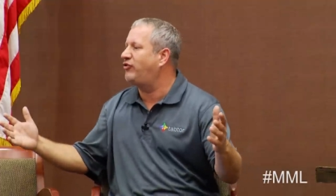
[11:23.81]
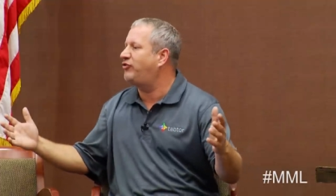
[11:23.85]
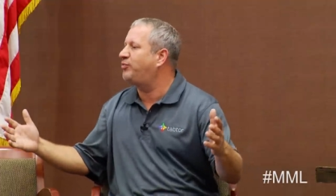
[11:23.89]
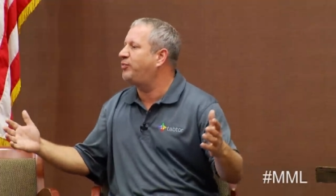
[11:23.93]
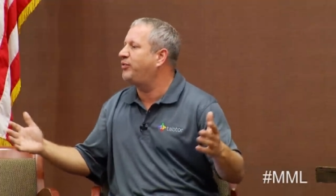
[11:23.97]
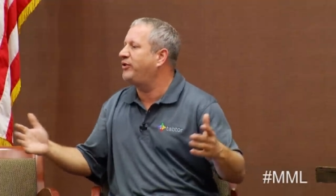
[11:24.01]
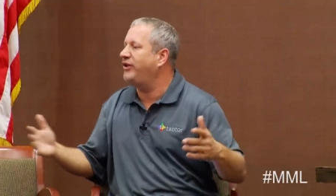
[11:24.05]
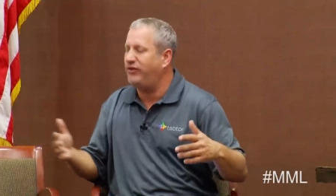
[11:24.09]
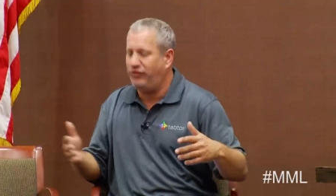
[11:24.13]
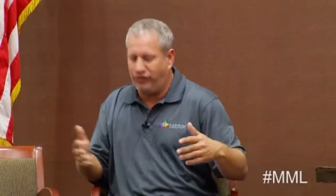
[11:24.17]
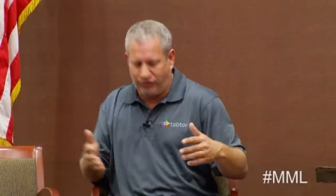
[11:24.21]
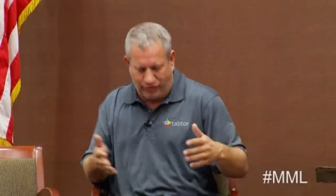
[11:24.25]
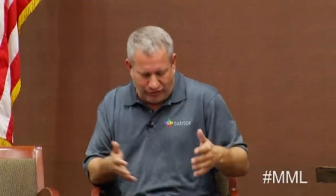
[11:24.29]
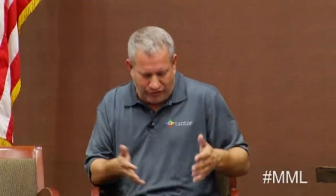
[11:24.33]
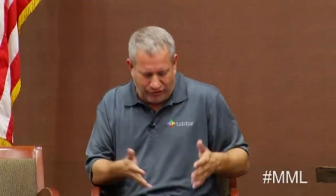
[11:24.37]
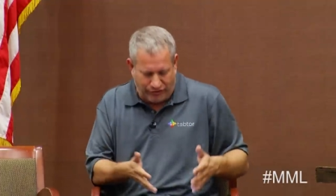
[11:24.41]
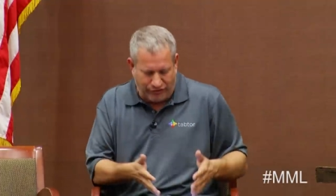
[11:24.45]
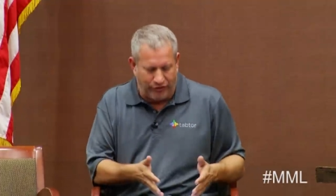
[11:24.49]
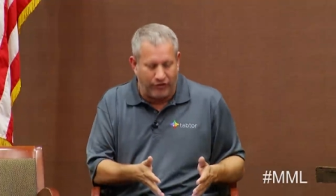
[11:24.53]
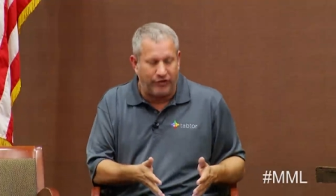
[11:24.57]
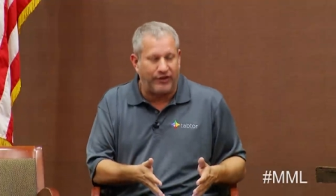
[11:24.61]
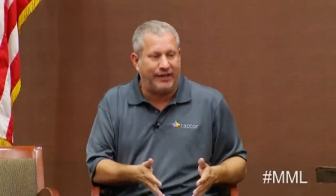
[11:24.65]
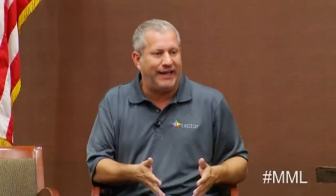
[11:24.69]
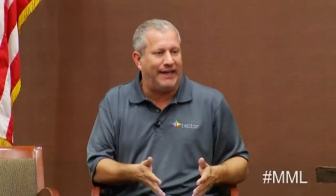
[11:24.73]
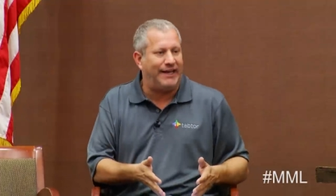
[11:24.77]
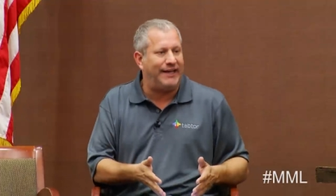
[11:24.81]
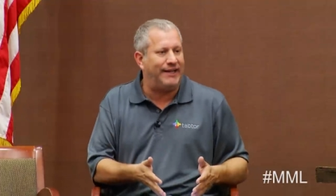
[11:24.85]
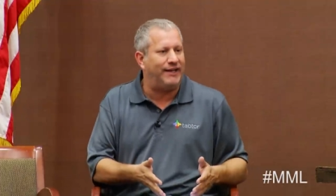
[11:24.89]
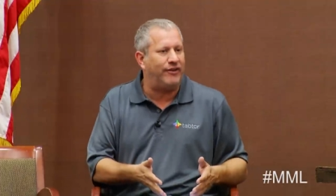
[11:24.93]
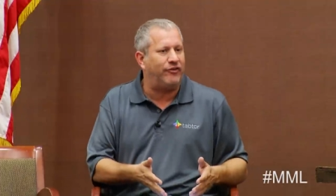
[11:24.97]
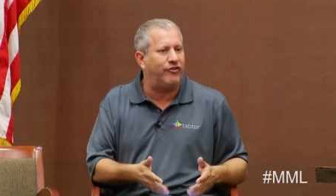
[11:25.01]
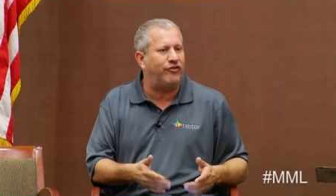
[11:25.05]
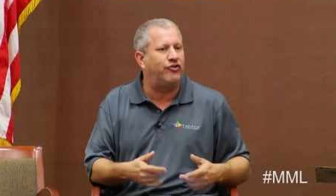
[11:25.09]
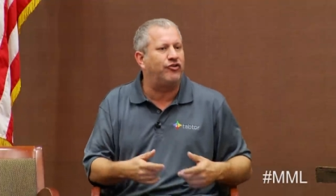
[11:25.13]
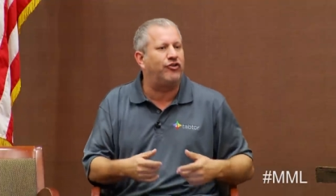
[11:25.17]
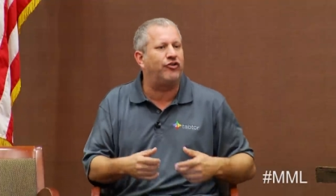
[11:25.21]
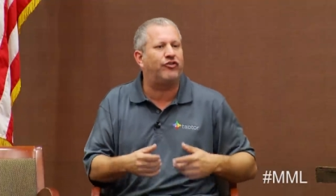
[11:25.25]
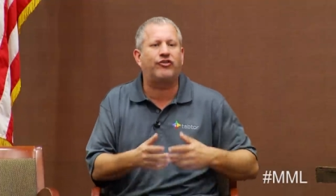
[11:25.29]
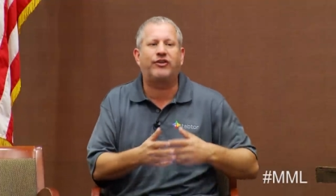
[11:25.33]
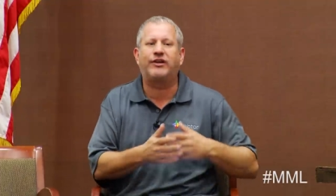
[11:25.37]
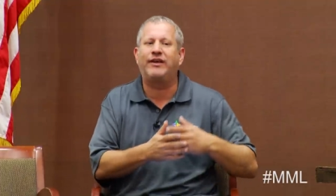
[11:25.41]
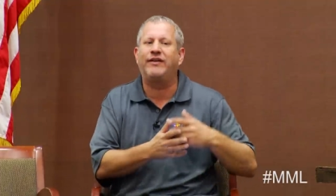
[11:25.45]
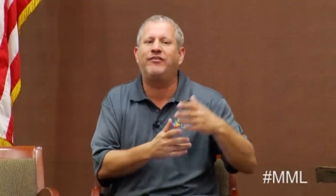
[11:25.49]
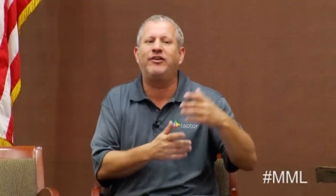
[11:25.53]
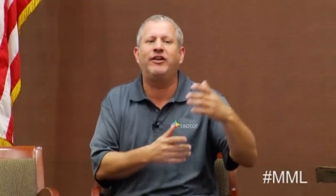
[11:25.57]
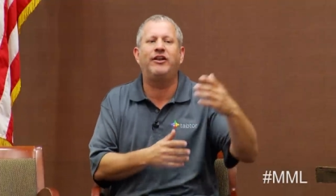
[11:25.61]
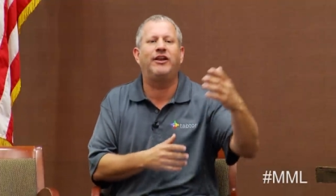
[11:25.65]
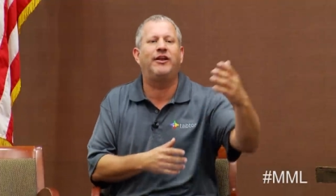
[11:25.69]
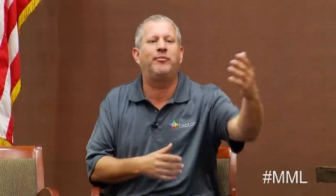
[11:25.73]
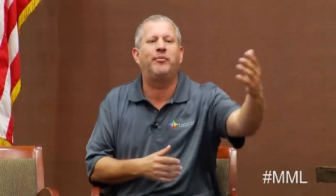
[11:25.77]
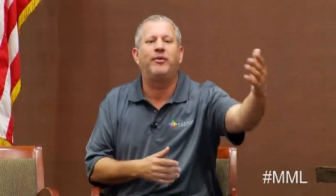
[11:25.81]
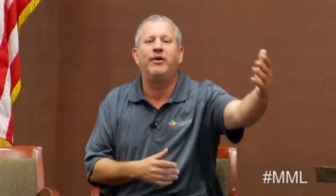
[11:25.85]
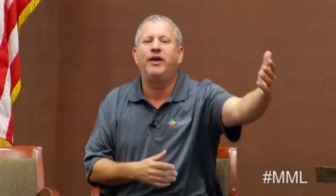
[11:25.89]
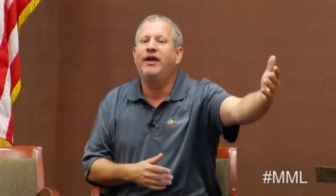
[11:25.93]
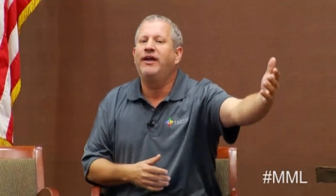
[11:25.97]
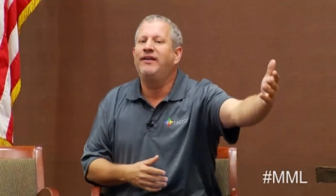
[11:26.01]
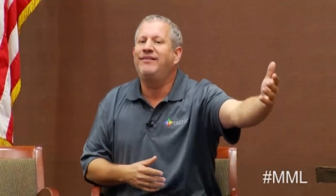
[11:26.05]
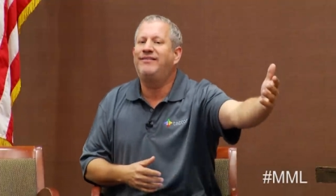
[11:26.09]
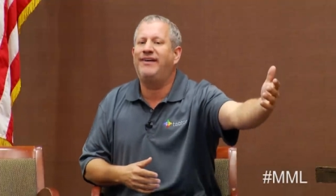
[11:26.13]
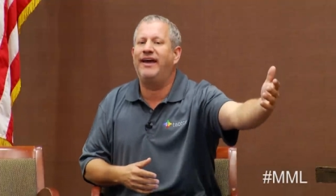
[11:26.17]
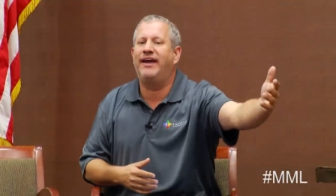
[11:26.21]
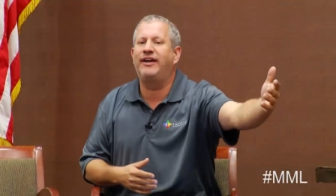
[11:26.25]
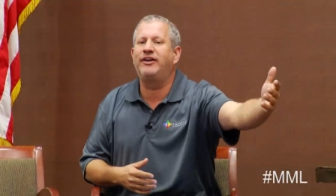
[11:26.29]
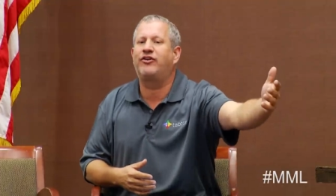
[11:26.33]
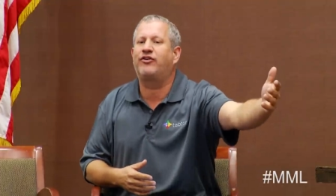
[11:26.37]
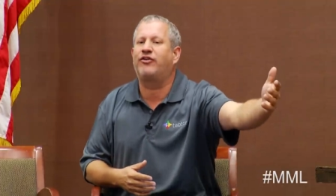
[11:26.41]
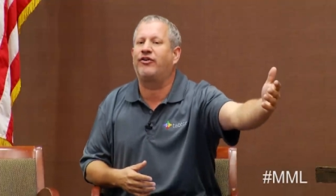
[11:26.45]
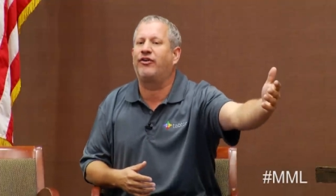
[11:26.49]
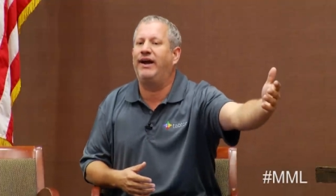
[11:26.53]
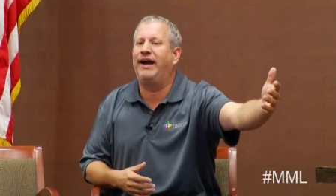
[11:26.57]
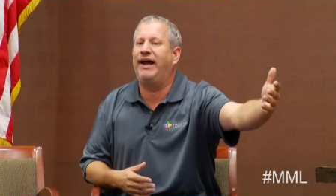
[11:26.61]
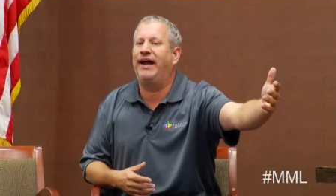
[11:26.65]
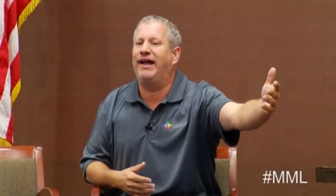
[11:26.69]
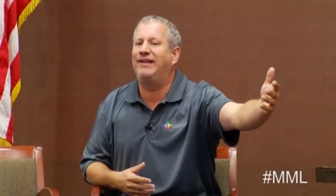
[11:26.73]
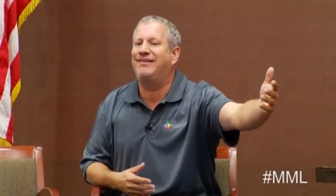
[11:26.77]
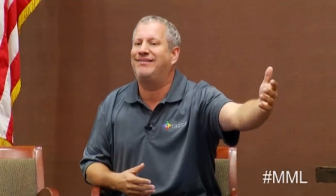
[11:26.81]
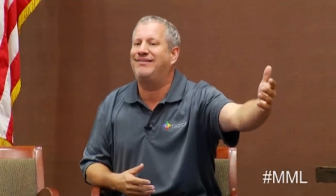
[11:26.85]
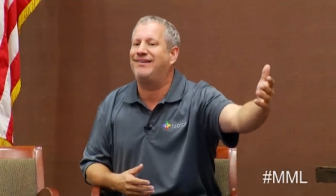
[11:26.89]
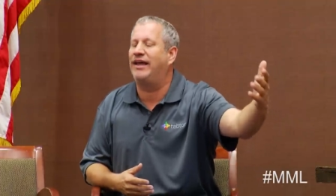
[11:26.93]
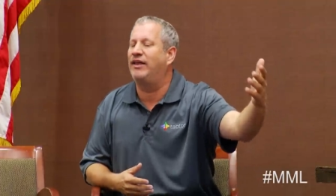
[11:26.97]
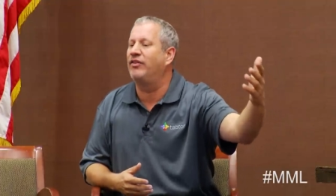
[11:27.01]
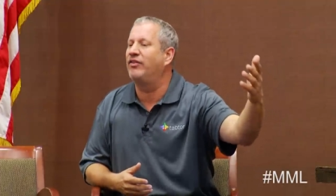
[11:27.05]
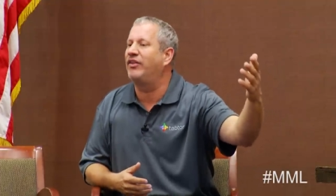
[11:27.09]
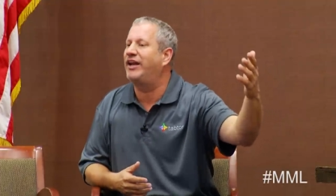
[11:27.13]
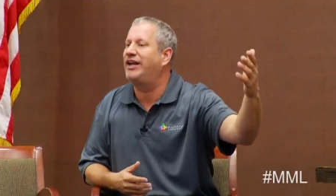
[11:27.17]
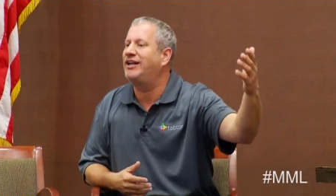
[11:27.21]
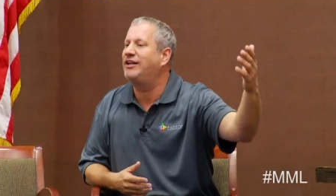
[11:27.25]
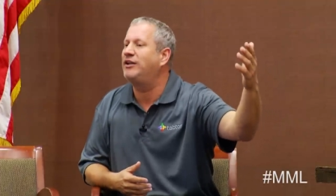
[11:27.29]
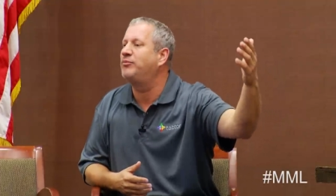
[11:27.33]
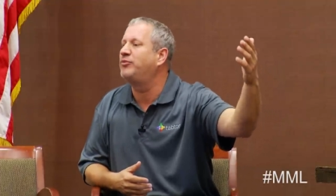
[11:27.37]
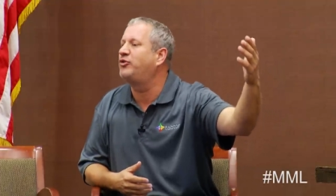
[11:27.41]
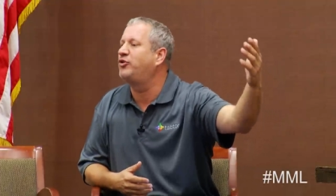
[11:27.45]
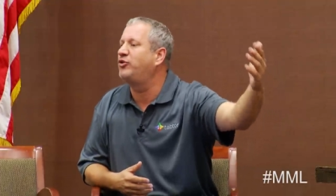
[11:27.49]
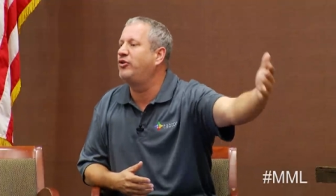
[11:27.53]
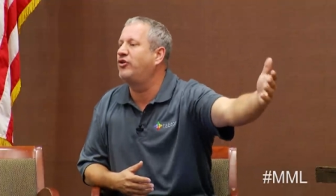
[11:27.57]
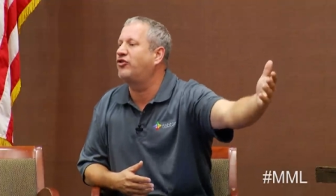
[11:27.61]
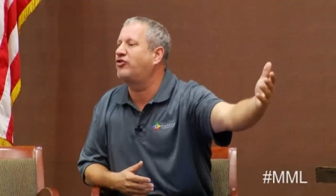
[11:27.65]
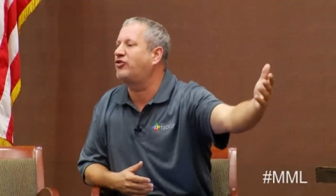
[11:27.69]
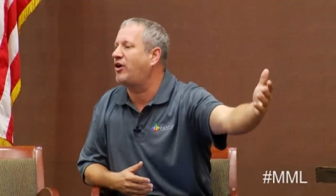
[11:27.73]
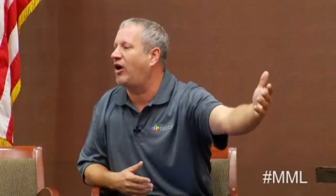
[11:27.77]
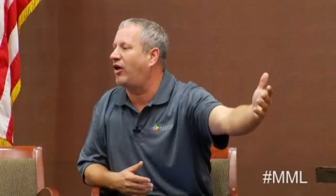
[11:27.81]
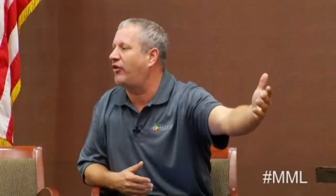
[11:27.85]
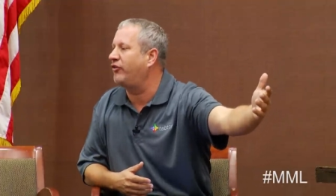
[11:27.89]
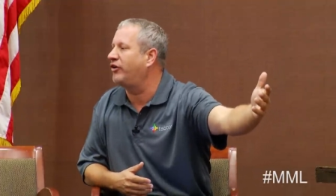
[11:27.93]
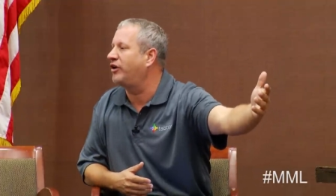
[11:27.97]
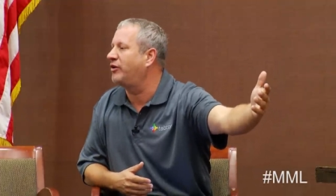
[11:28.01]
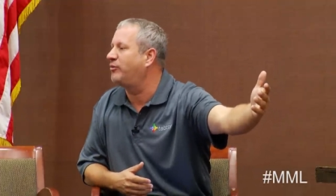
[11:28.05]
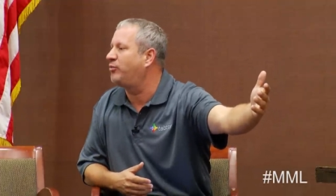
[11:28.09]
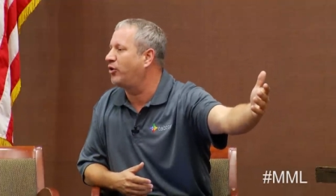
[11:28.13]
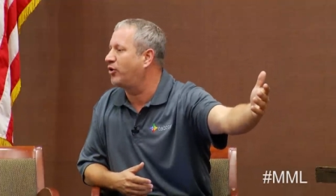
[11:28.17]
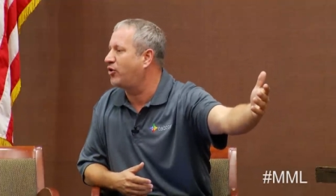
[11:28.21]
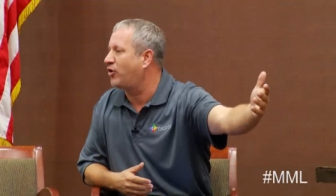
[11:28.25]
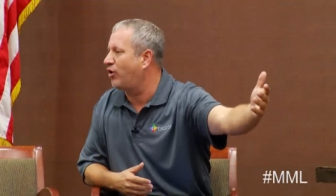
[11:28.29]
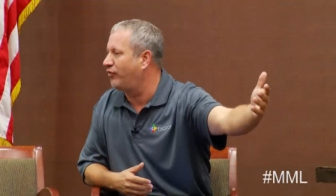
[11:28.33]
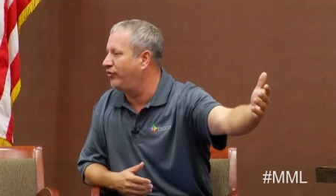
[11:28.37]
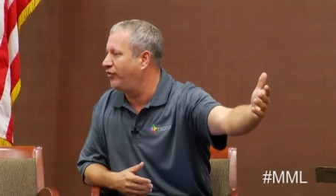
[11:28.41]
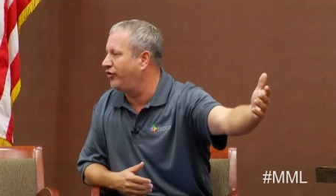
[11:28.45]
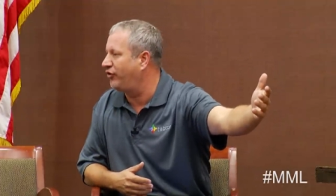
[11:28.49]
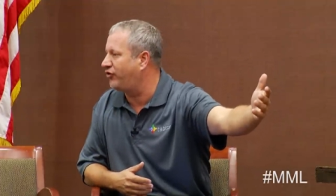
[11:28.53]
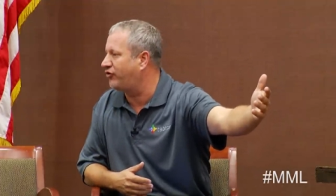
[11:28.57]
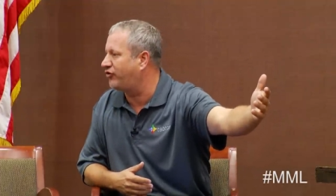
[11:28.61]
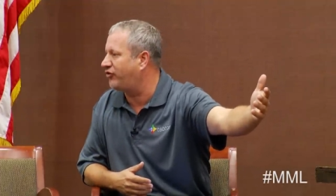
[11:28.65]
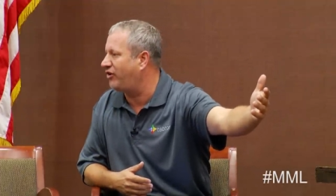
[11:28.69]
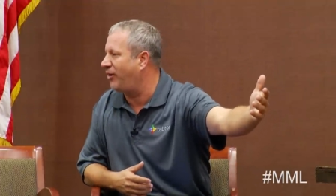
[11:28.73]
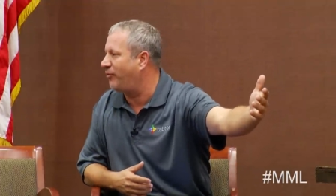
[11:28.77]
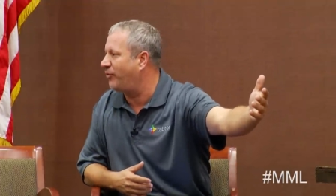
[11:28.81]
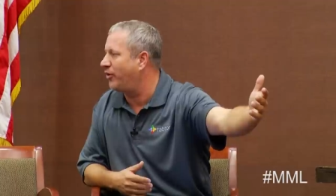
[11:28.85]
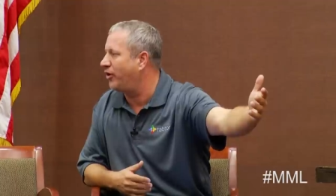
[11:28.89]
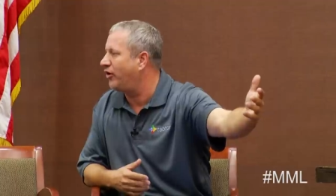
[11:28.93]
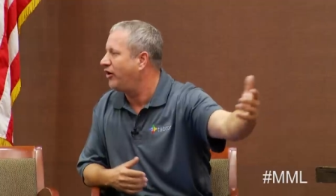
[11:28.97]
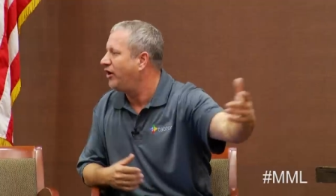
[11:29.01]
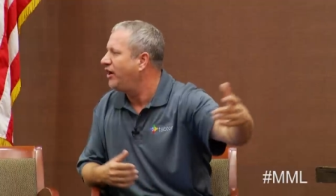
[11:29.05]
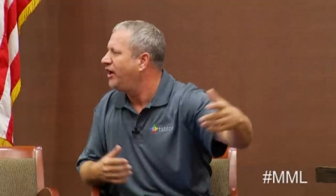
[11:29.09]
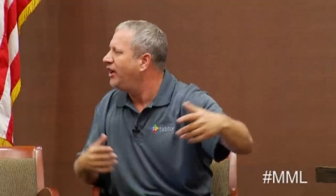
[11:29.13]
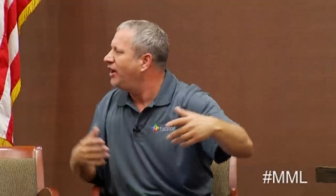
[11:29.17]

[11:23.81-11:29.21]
please consider getting this and just giving them 10 crayons and letting them do this coloring book over the summer